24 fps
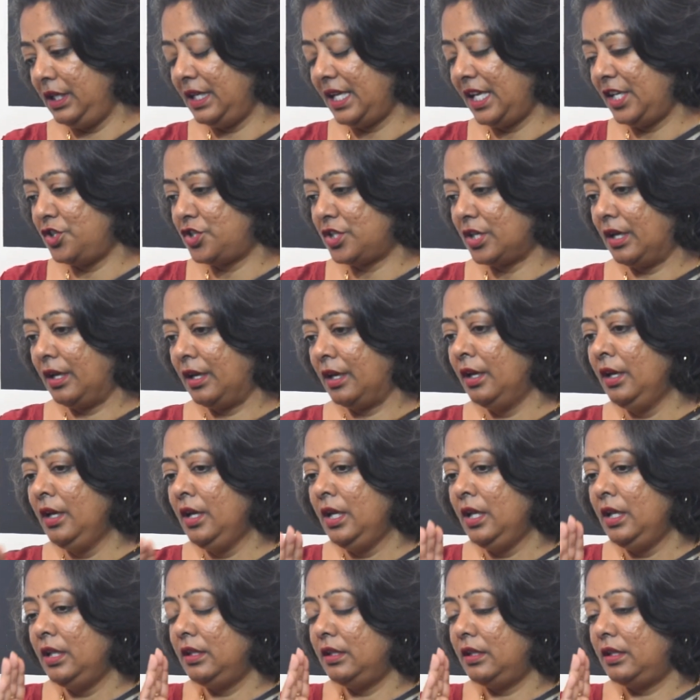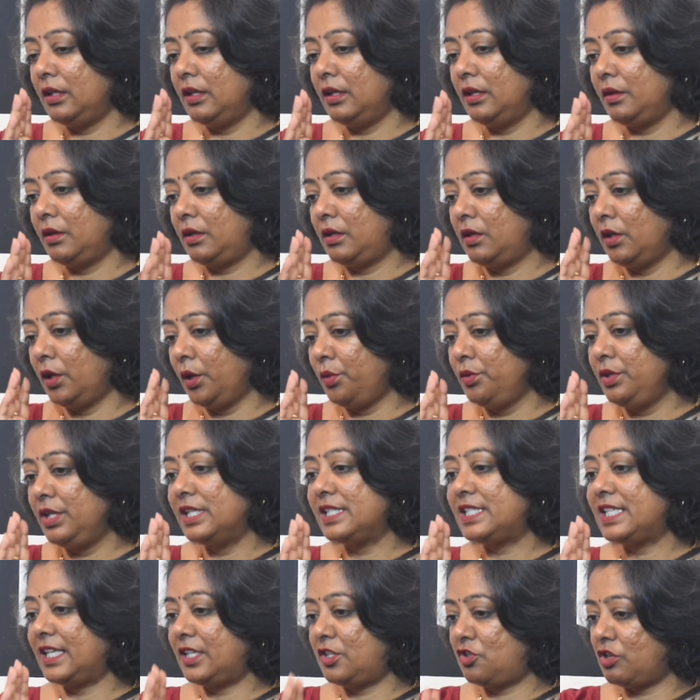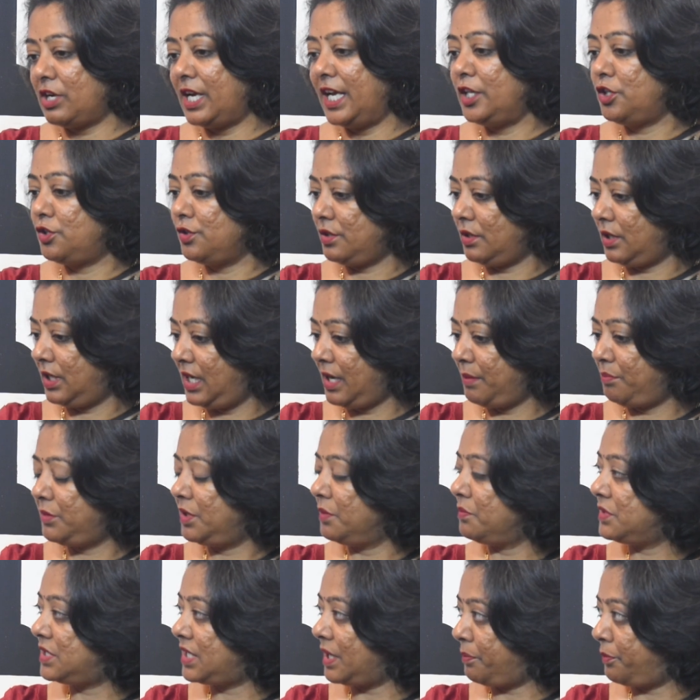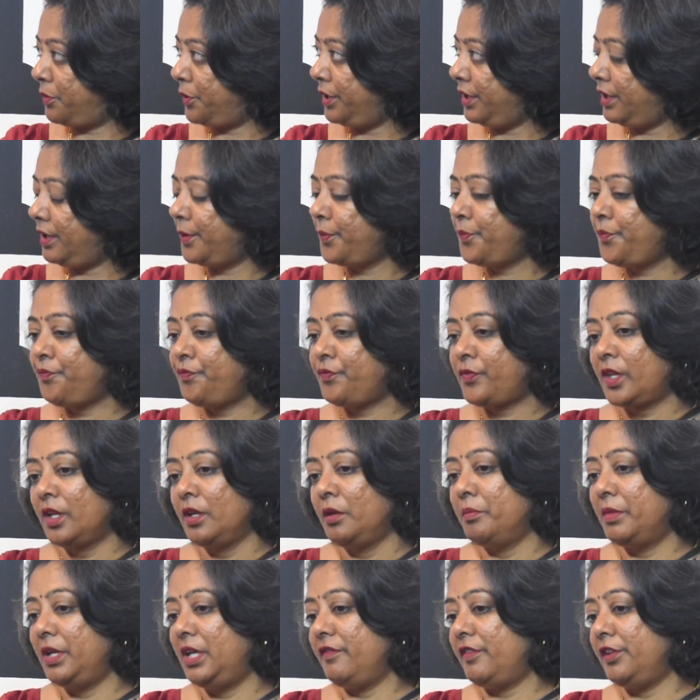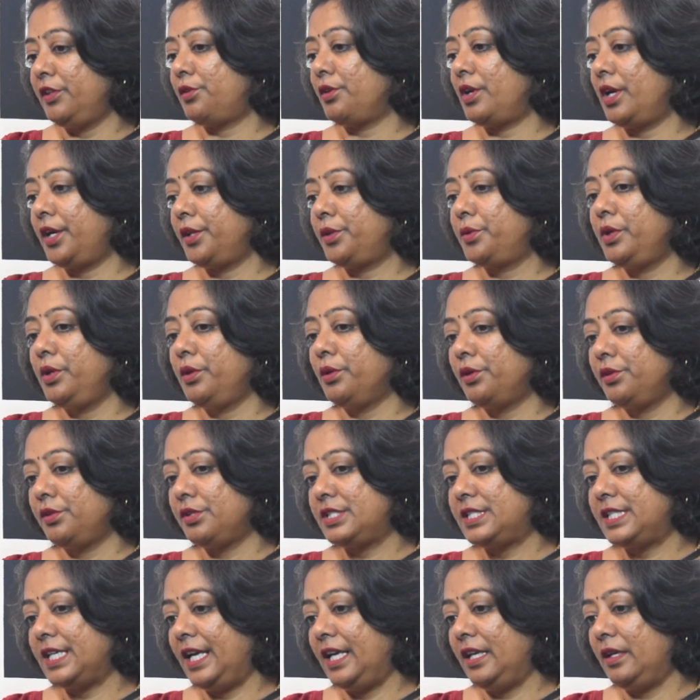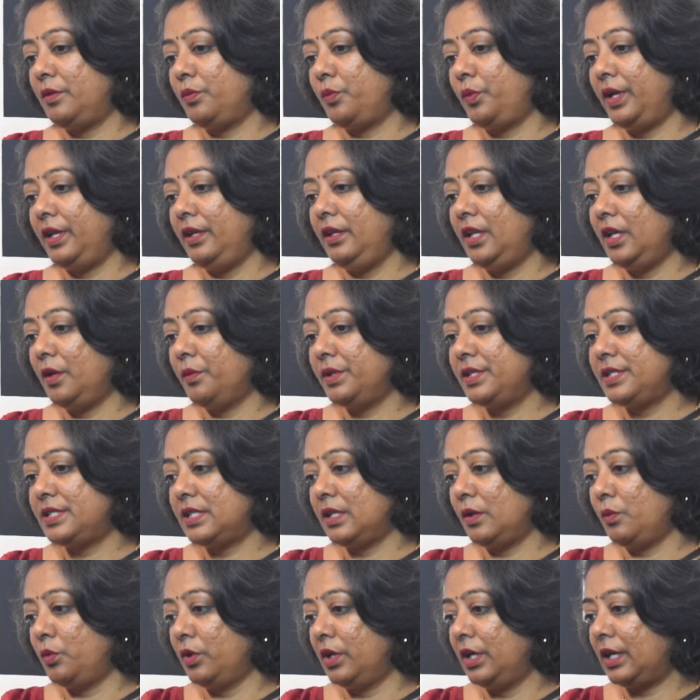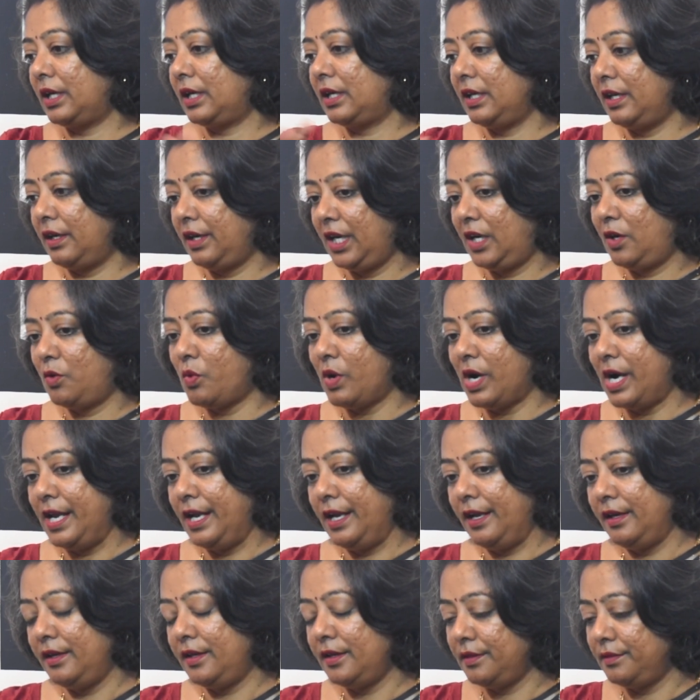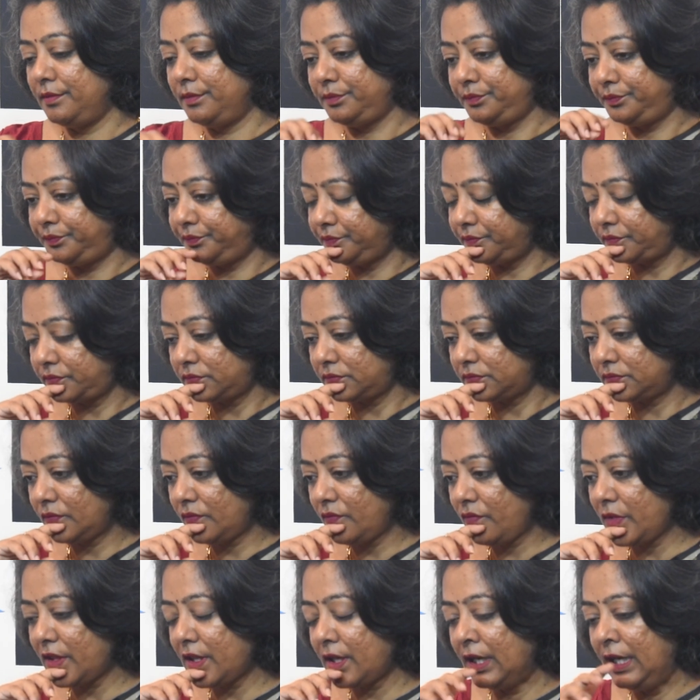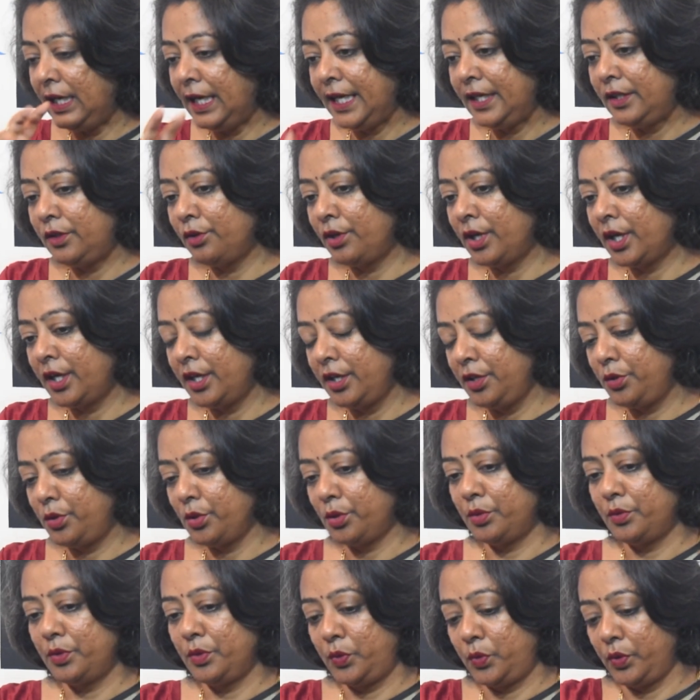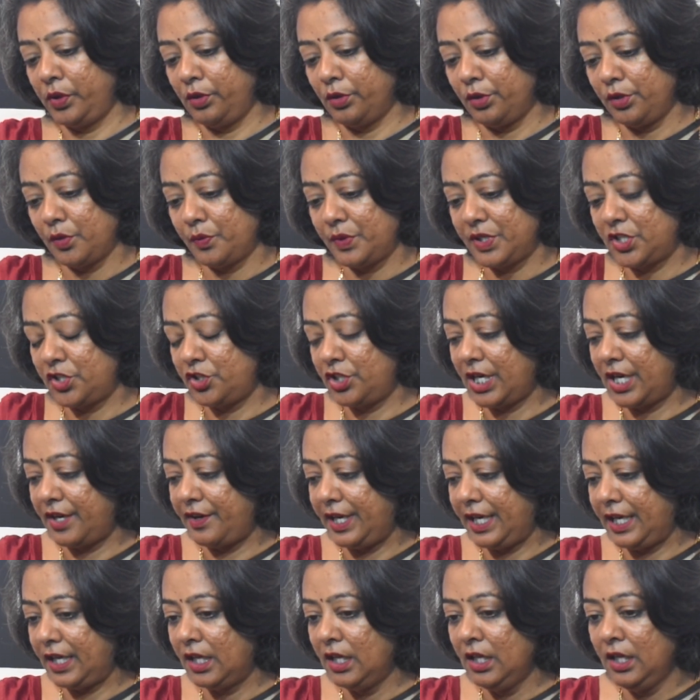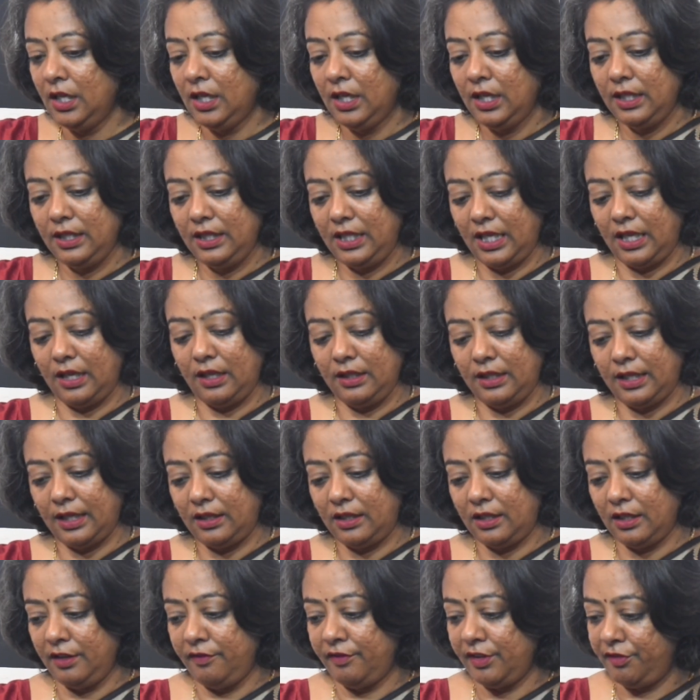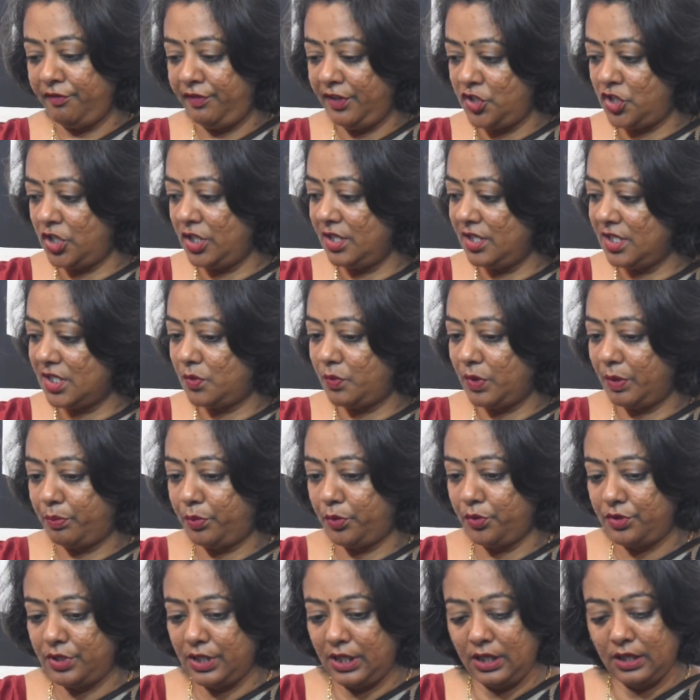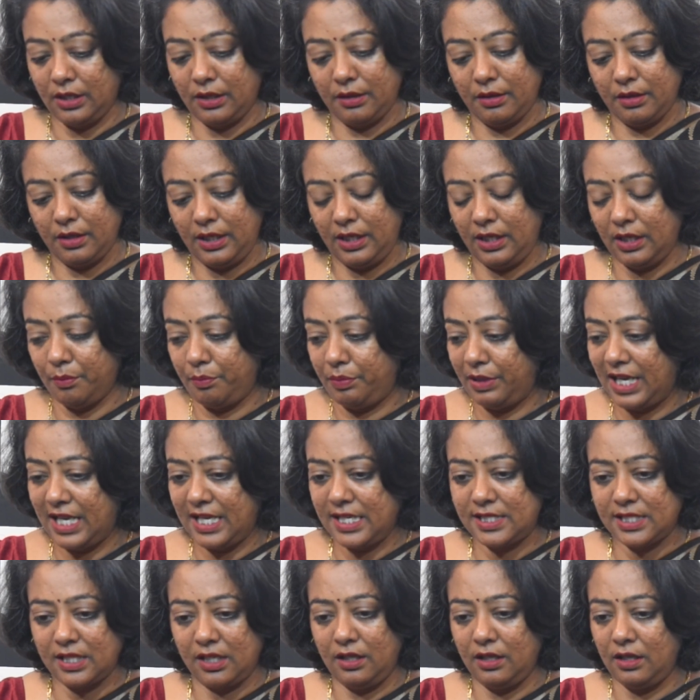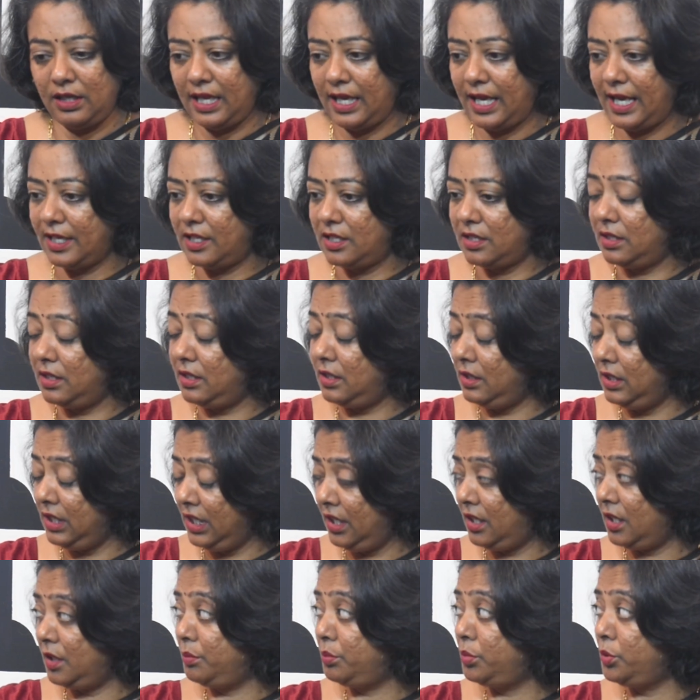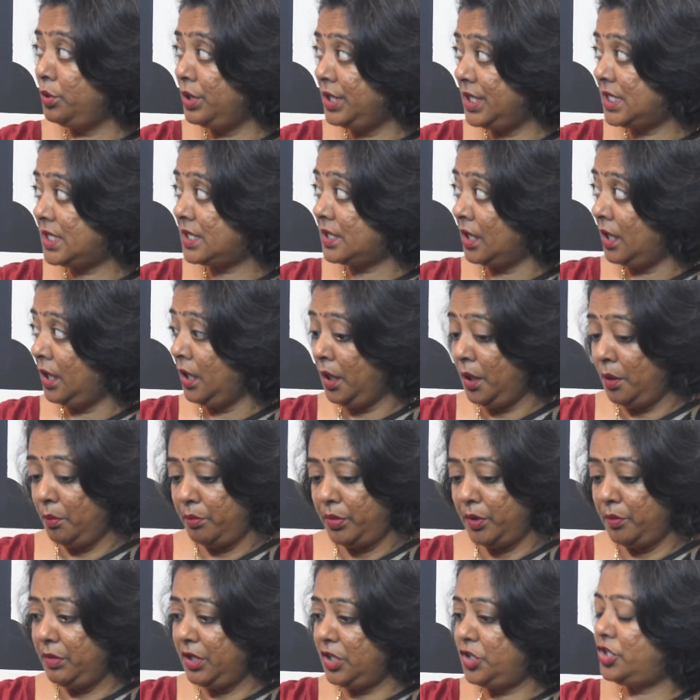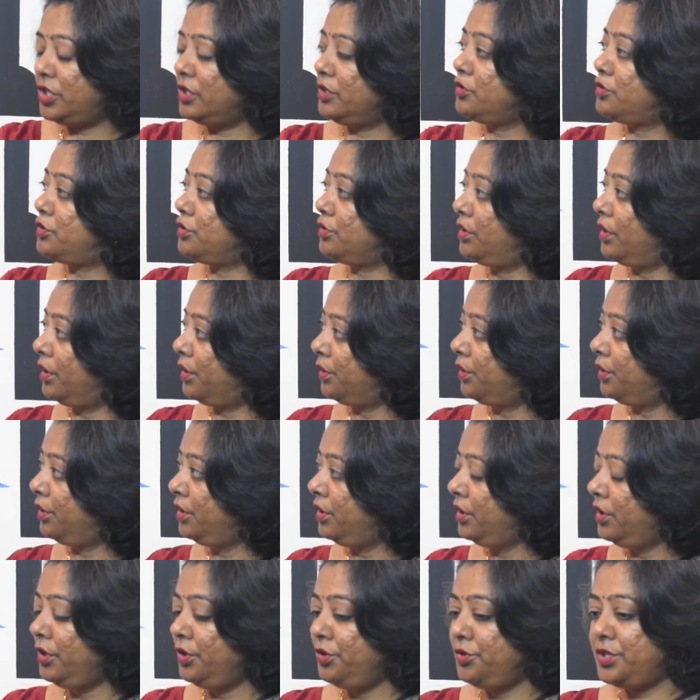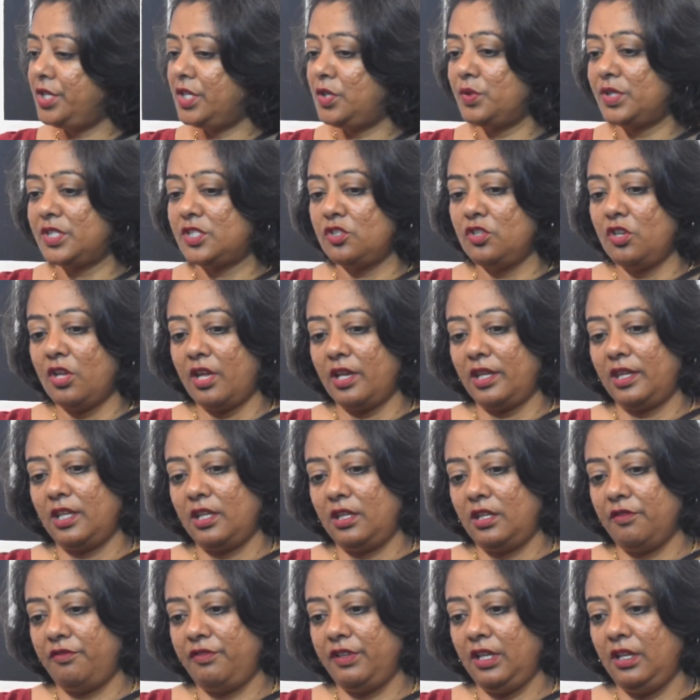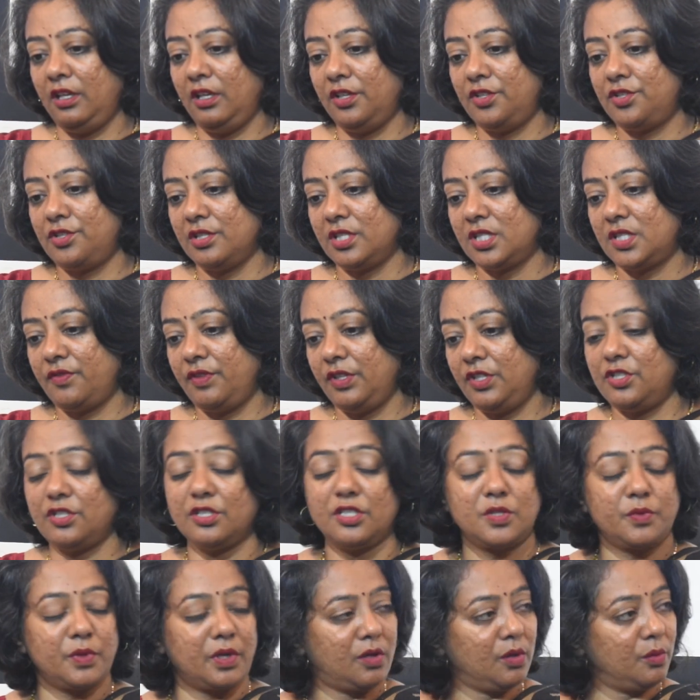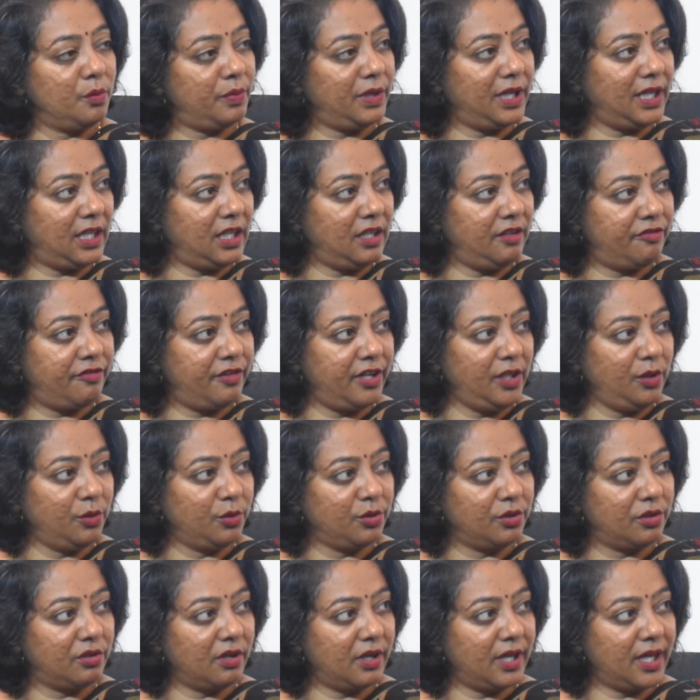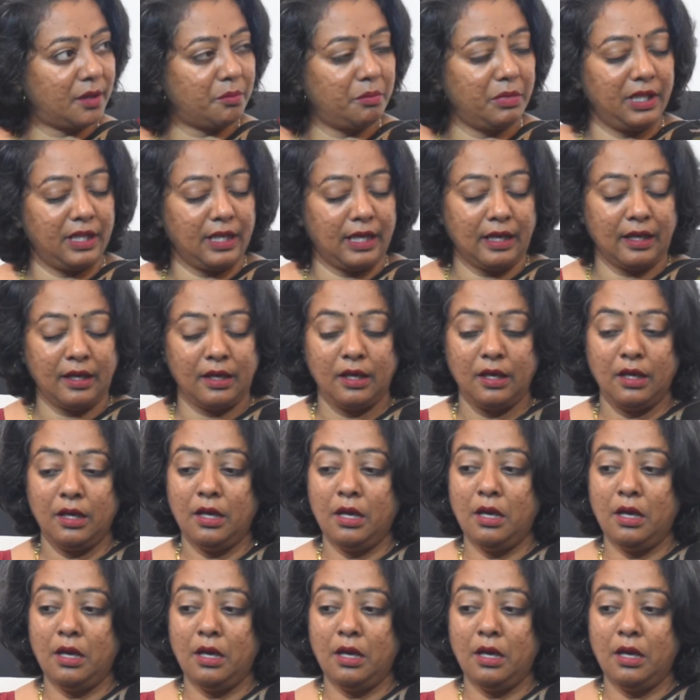indenture, the colonials had tried to keep them separate. But even Turanga Tuinodo said when there was a work required, like Turanga Tuinodo was sharing, that even Fijians were put in a place and they had needed Buli's permission to go. So it was not that the indigenous Fijians were completely free, you could correct me there.